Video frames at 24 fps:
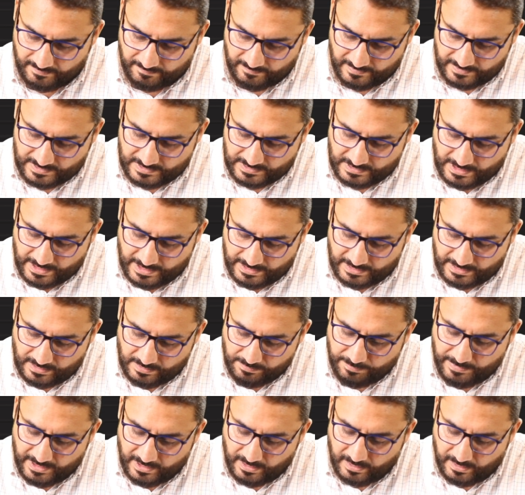which is a little
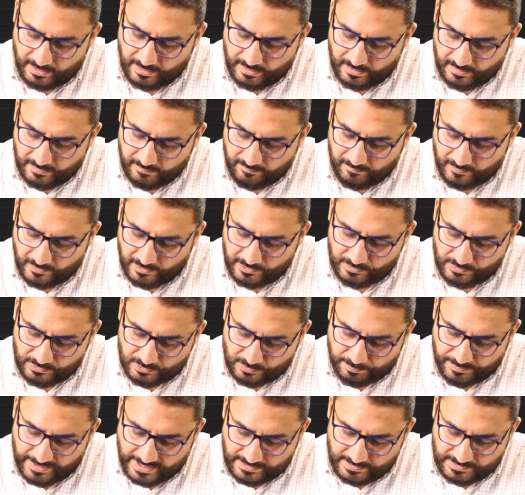bigger for you to
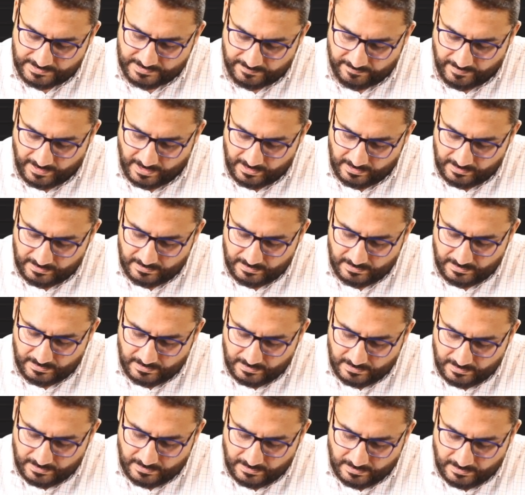practice well.
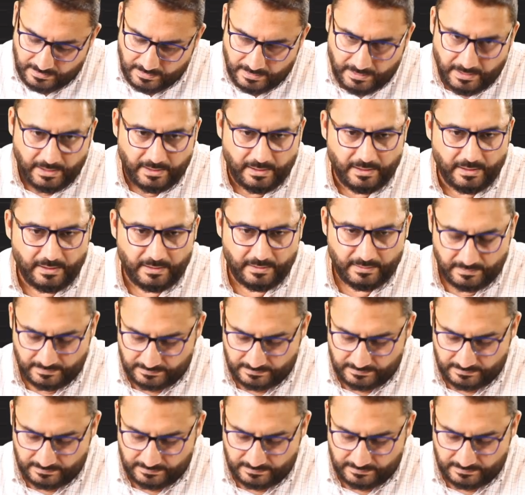A